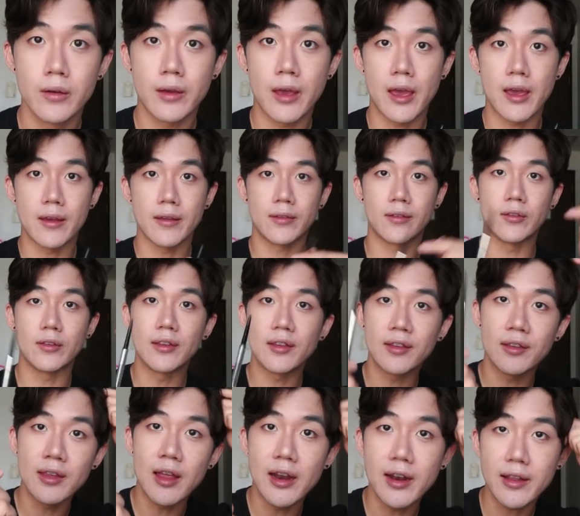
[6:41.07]
Okay, so
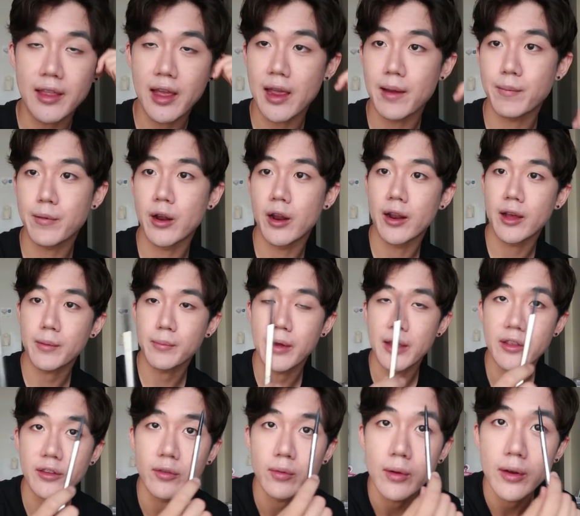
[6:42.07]
this is not a Thai product,
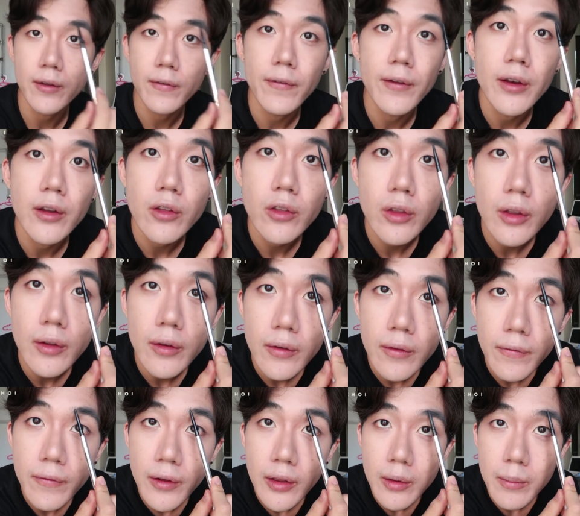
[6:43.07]
but I just want to finish
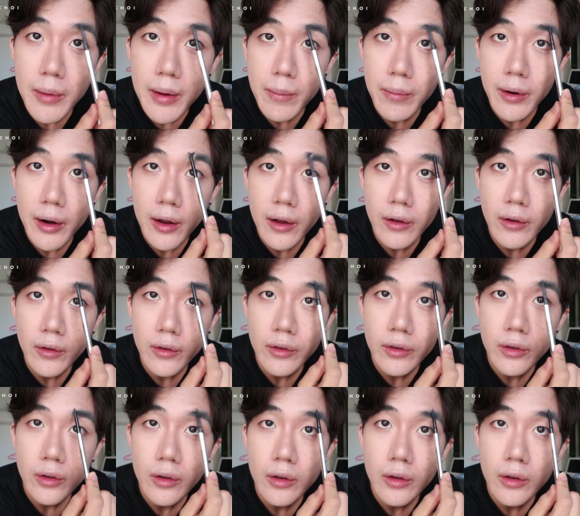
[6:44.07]
and fill in my brows